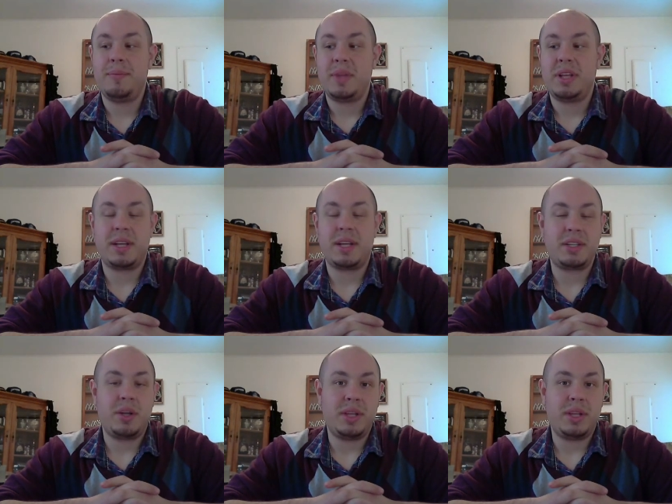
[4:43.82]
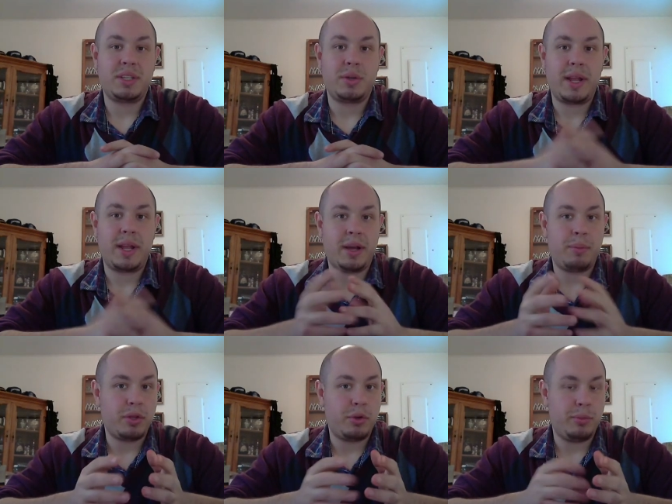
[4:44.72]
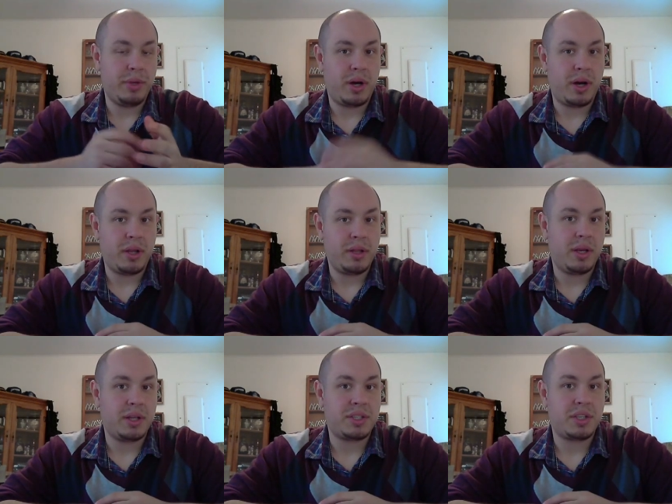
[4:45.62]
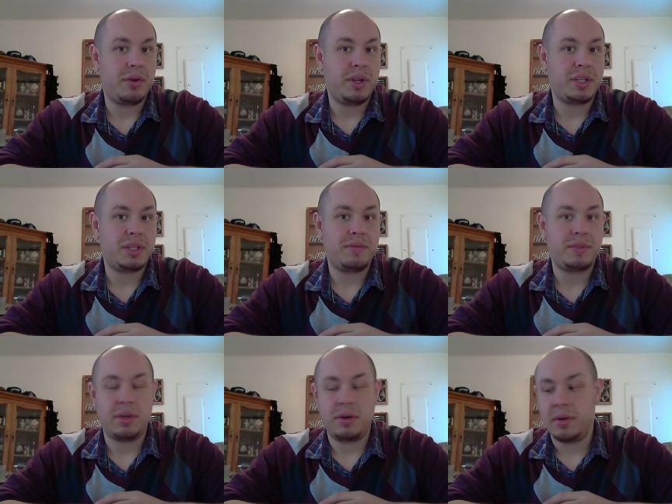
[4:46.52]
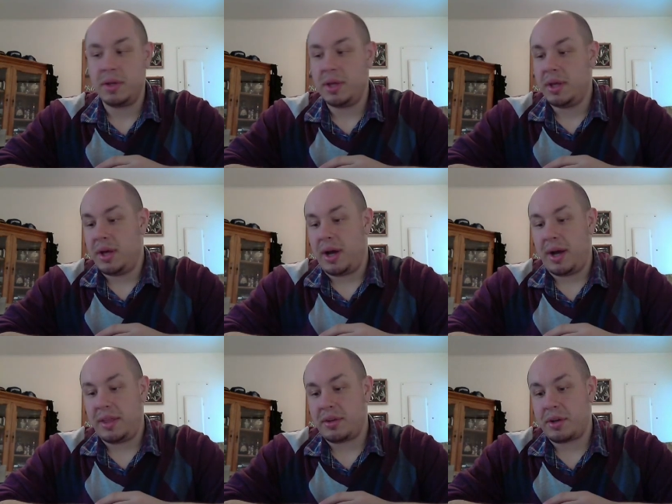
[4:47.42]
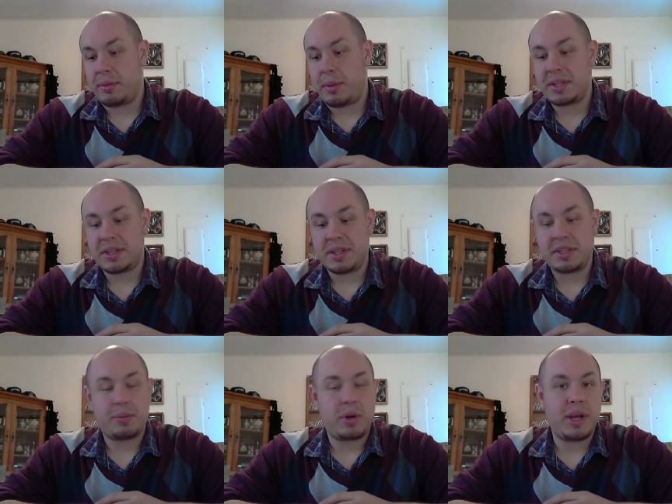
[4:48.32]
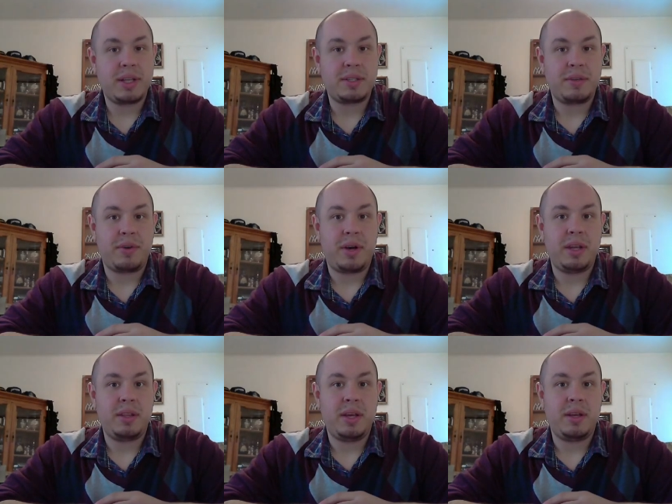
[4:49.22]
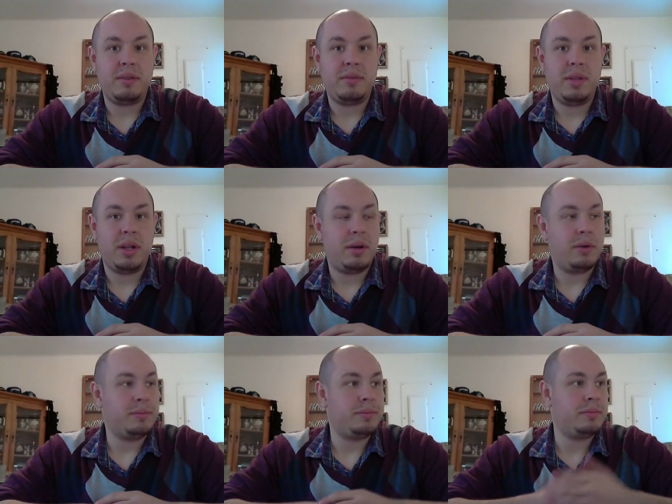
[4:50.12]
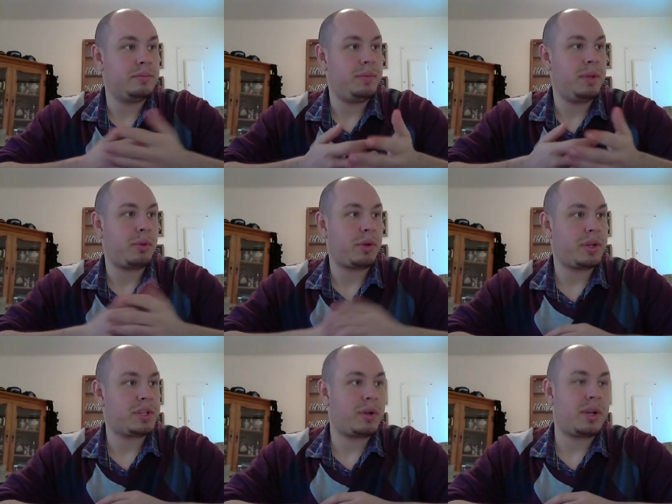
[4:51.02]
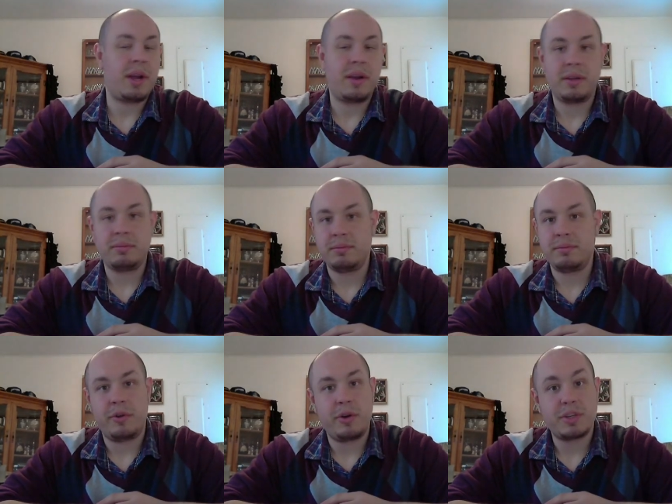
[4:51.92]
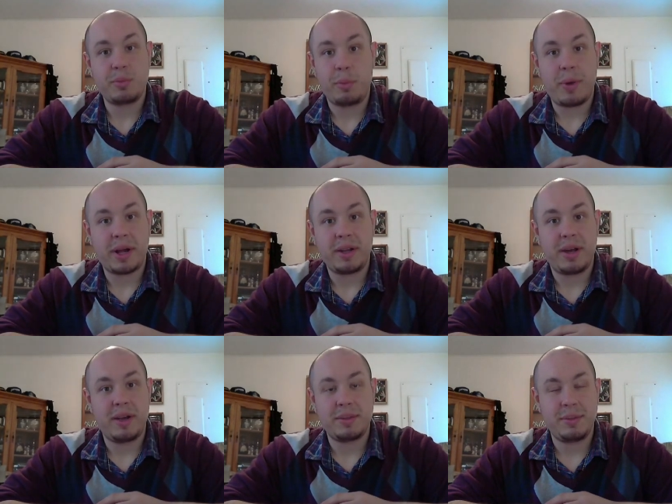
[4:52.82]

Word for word: It's nice to know at least they're letting up a little bit on the uh, security stuff. So I think they're going to be pleasantly surprised to find that, you know, people are going to start carrying very small pocket knives.